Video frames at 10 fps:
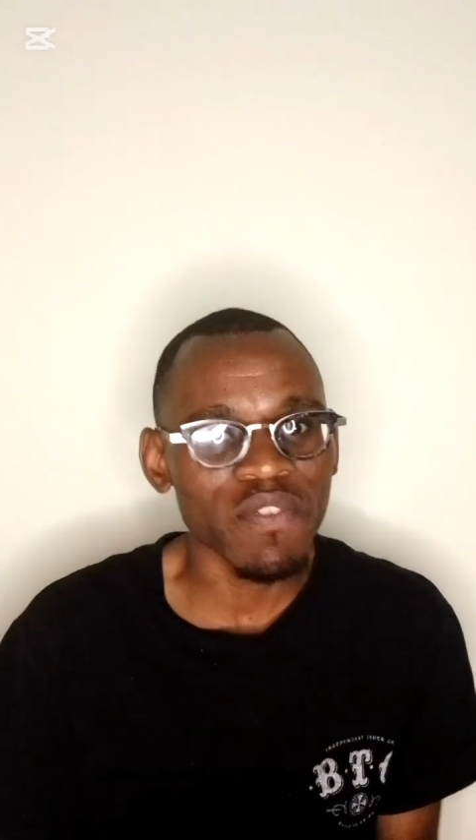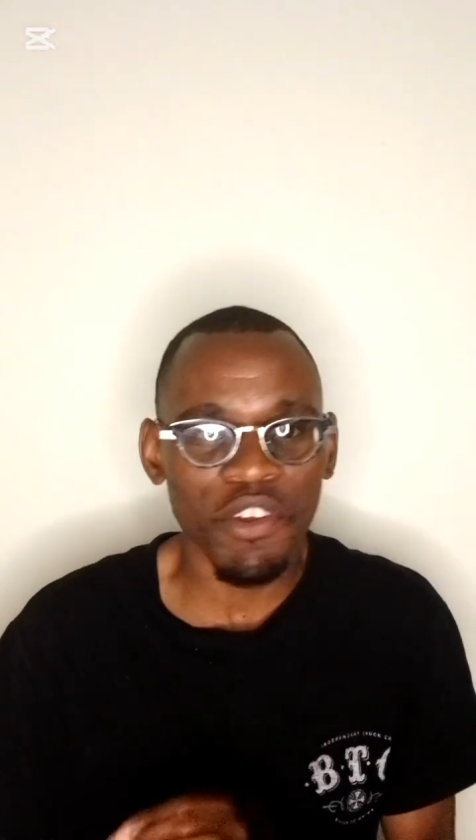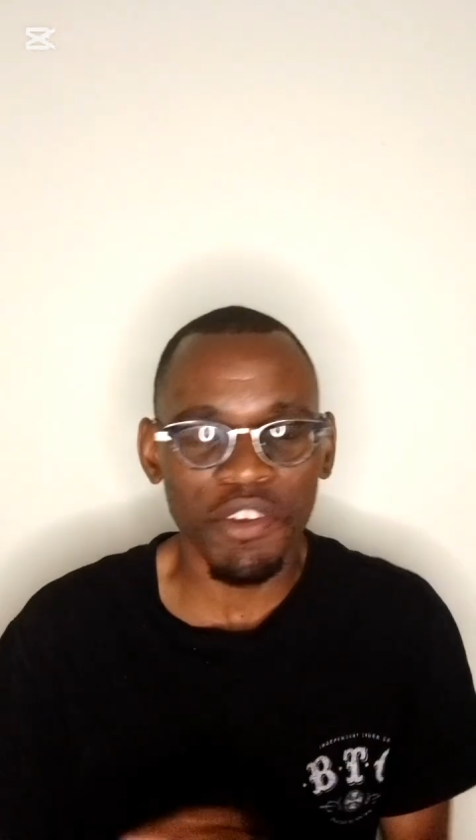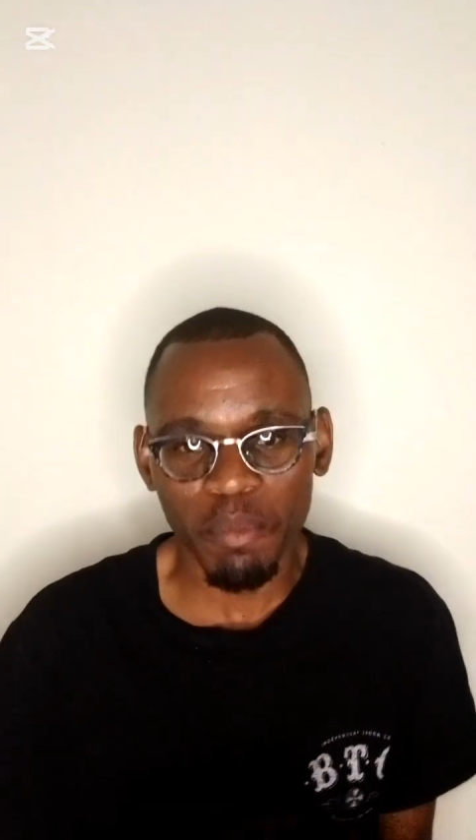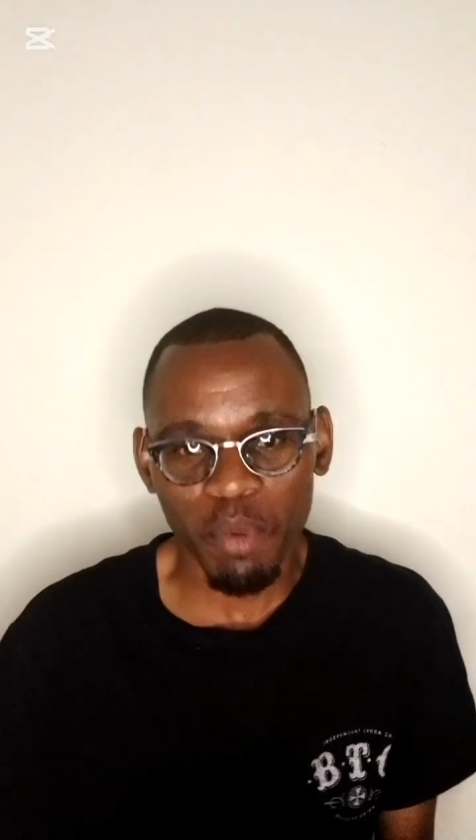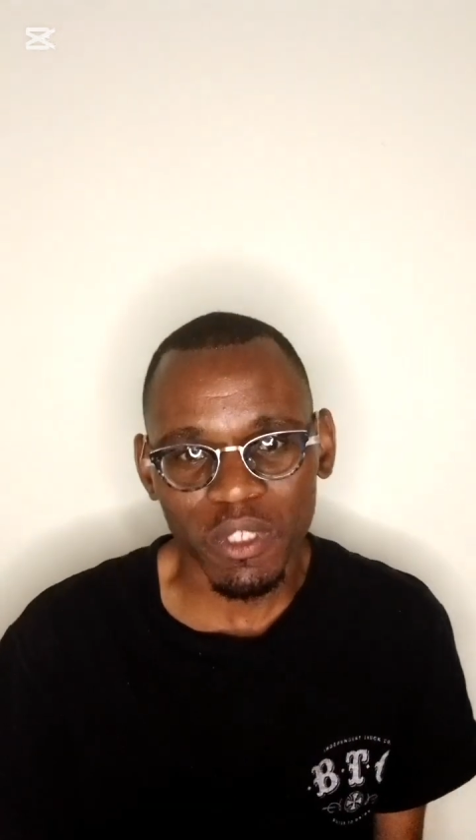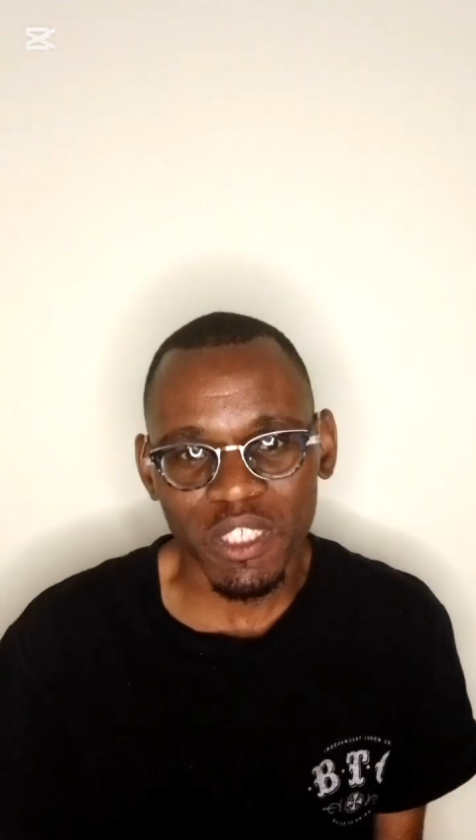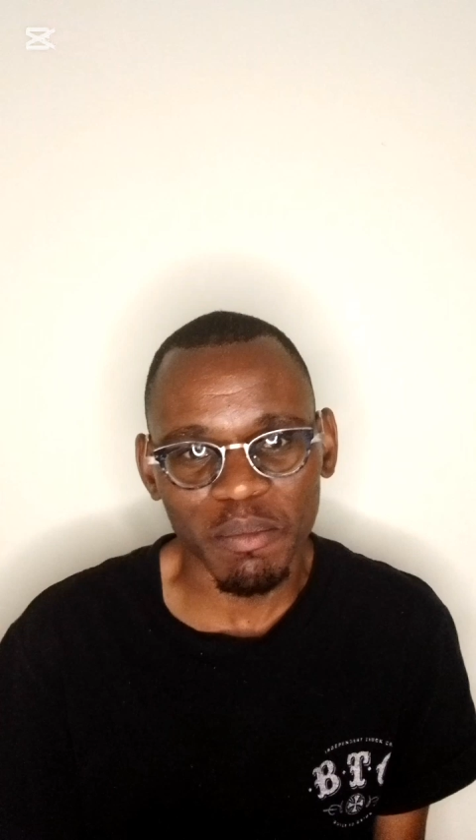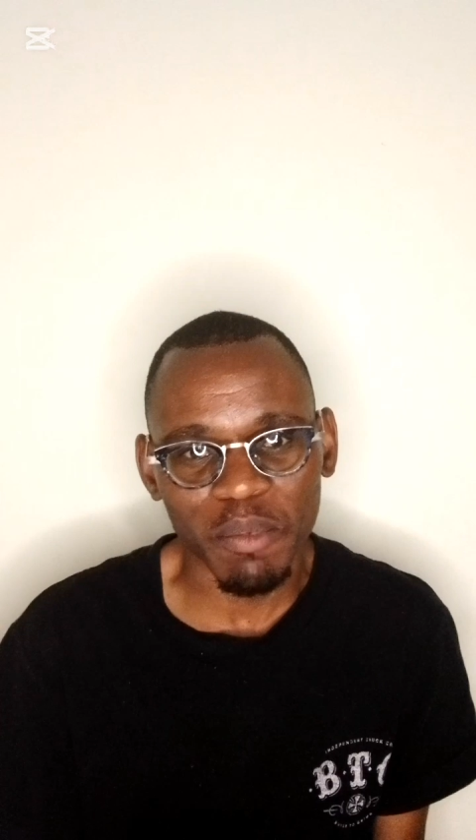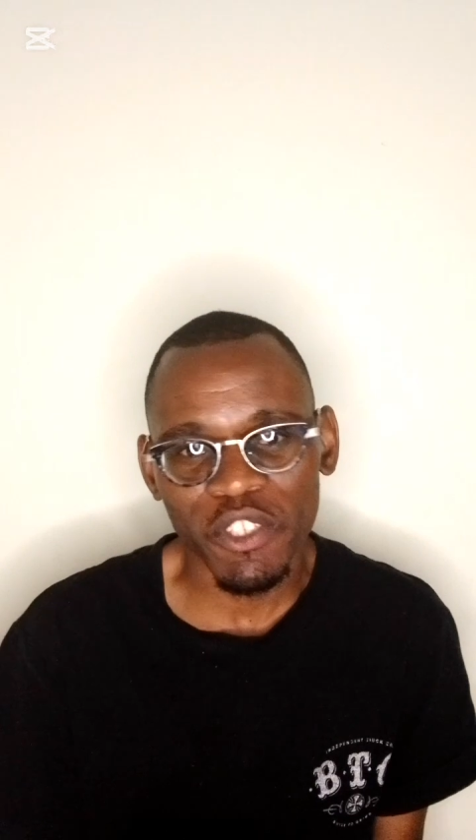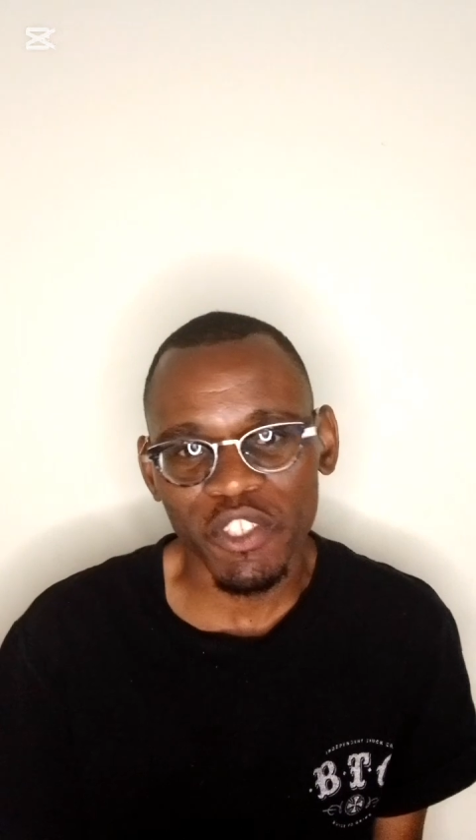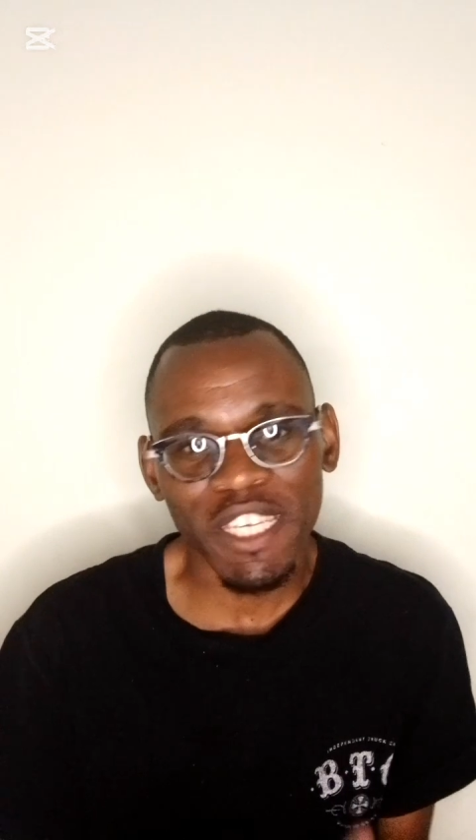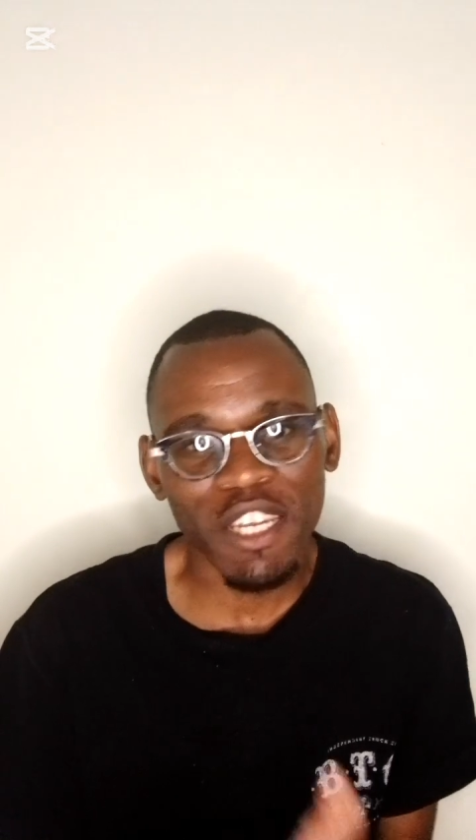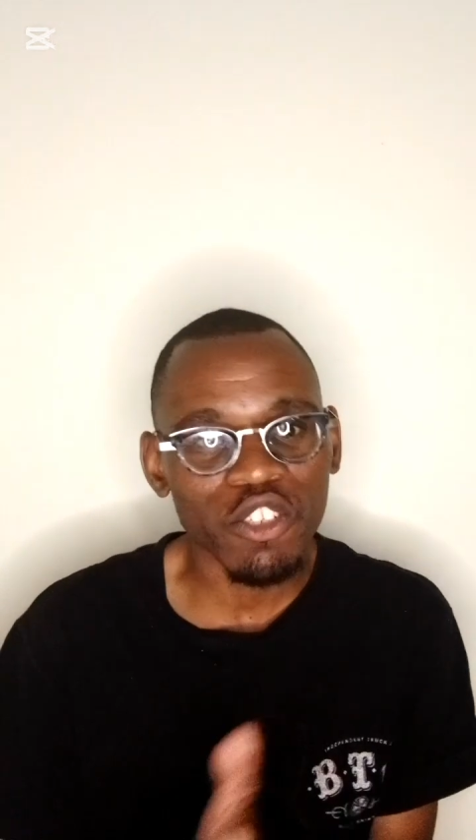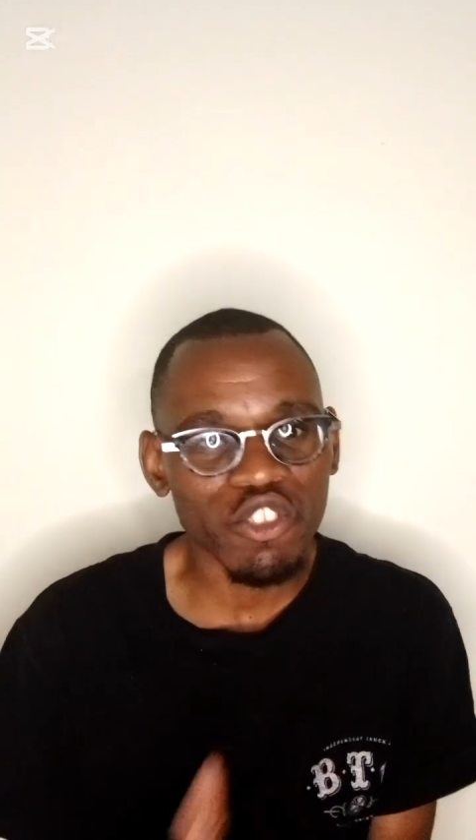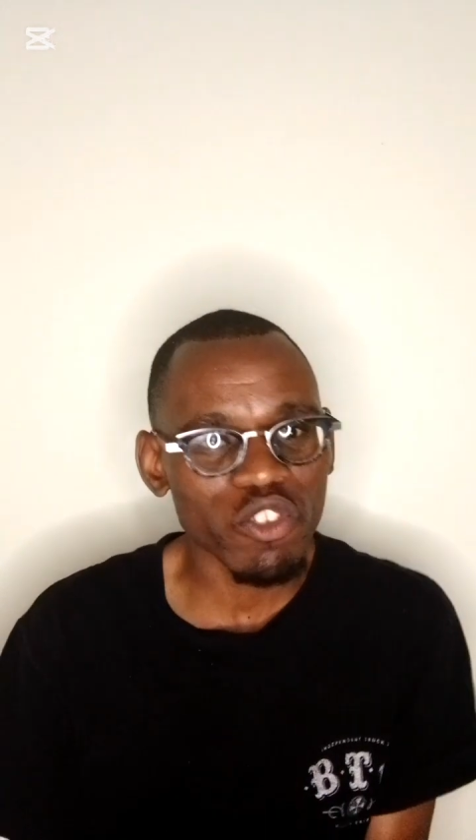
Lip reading: is very important because you cannot